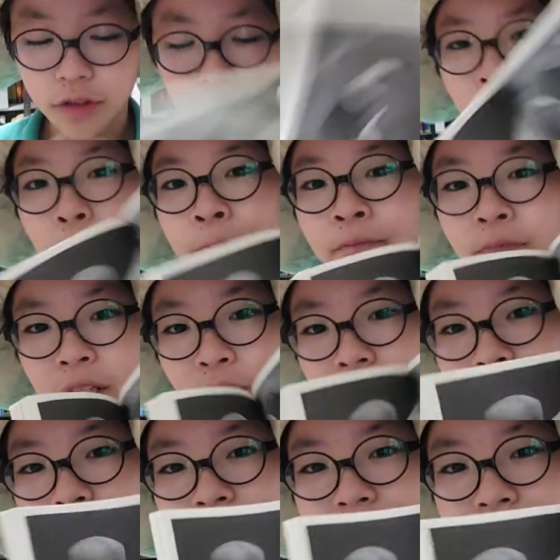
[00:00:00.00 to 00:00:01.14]
So they were
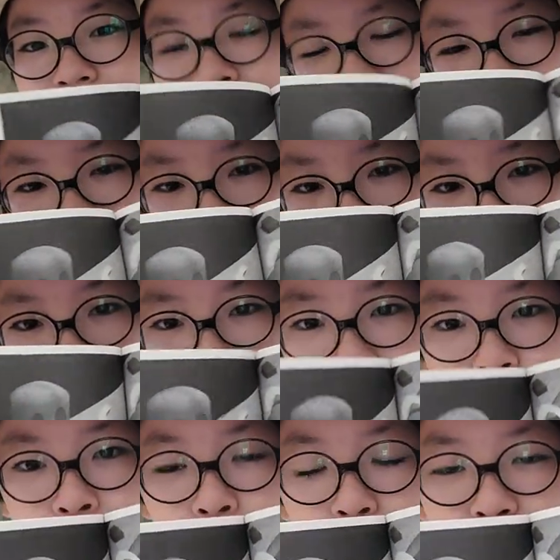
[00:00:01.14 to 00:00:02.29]
gonna deactivate Roz,